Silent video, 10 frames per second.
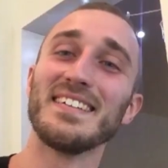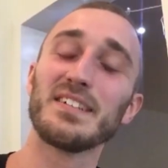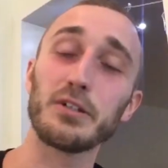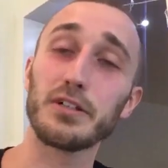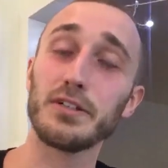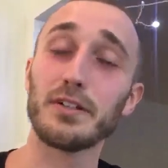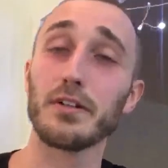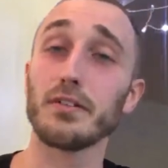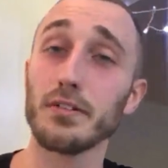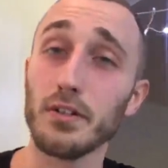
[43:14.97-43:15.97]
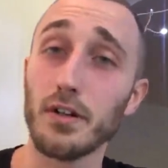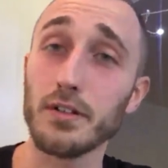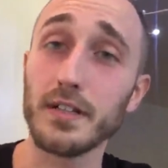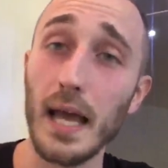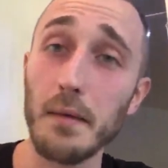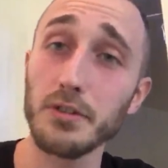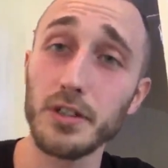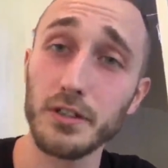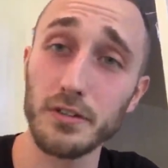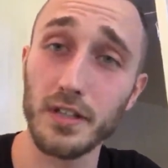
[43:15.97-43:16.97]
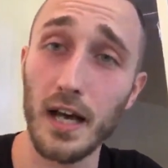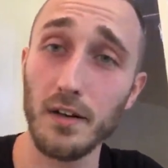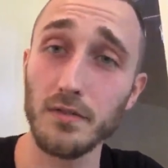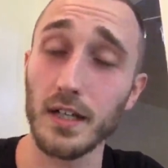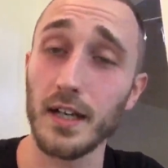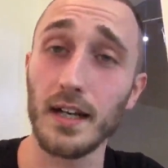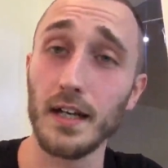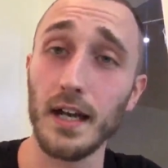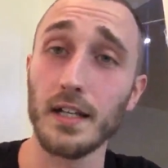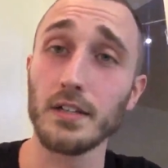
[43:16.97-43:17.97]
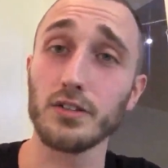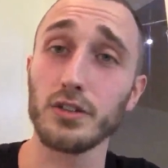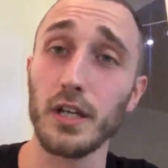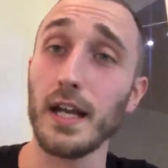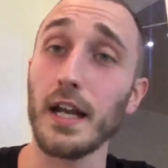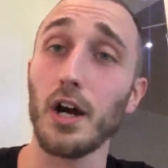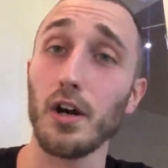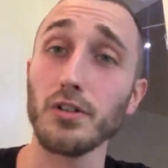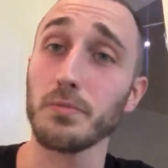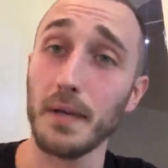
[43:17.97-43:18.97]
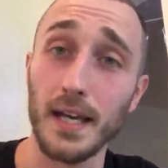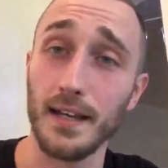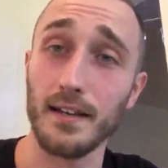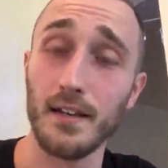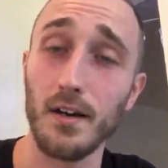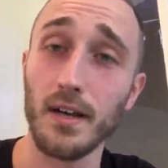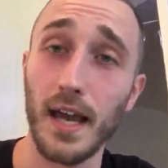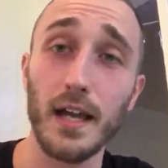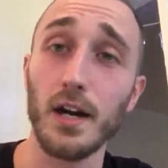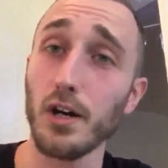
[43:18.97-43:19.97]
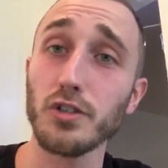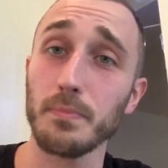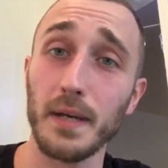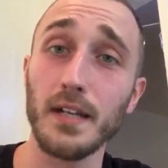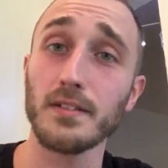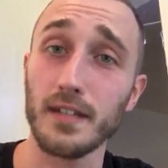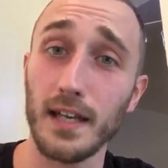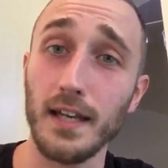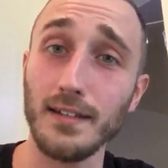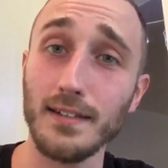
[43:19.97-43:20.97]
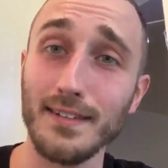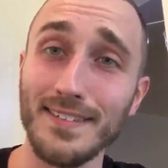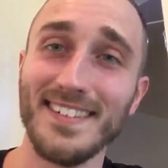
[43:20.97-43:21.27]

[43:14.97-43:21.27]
You're damaging yourselves, and it hurts me. Okay, it hurts me to see it.